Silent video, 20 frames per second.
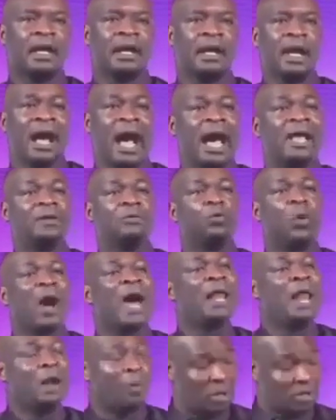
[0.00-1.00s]
And
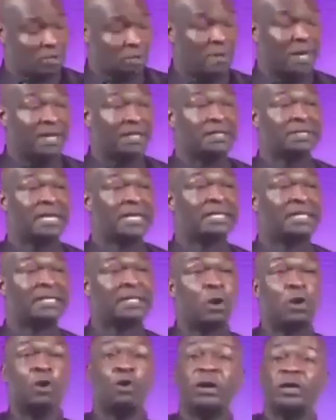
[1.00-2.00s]
while I was meditating,
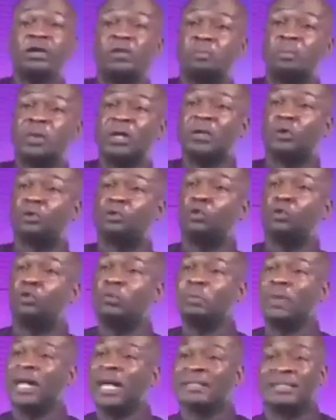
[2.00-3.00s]
the Holy Spirit took
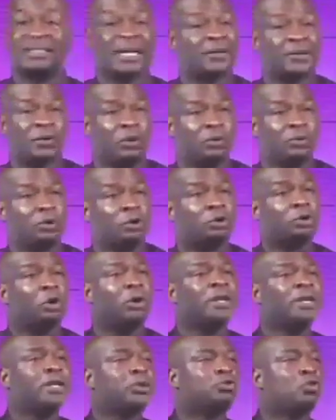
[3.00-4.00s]
me and said, no, you
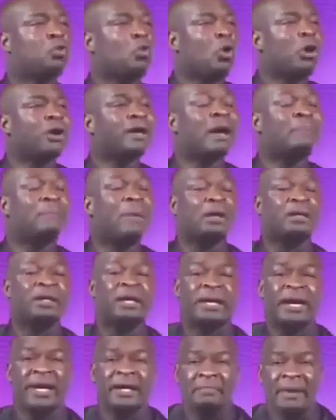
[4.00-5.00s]
don't need to worry about
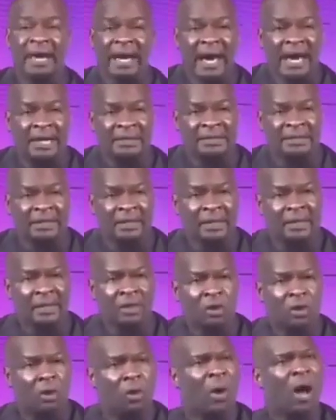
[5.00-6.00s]
the rainmakers.
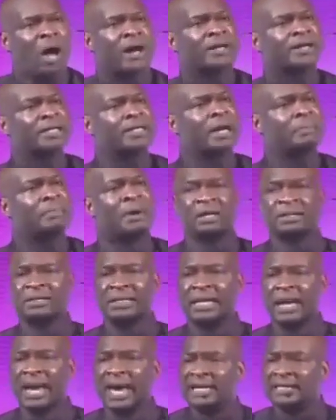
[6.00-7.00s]
Go and read about
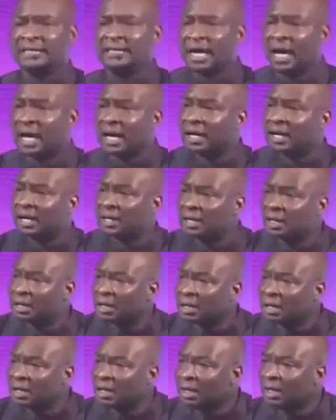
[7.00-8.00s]
Elijah.
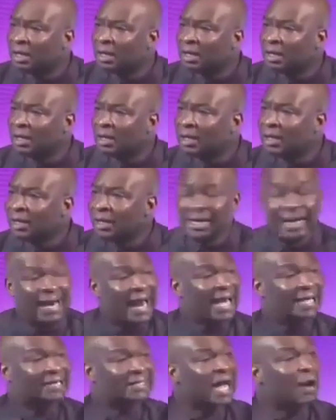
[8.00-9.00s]

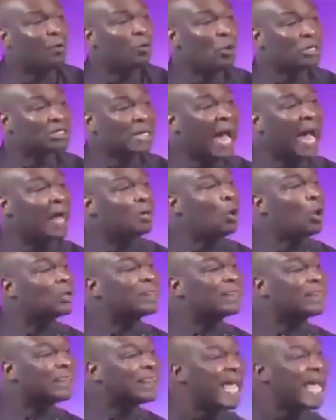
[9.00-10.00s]
Elijah was an
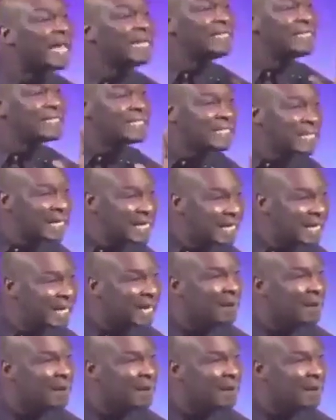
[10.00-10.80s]
authentic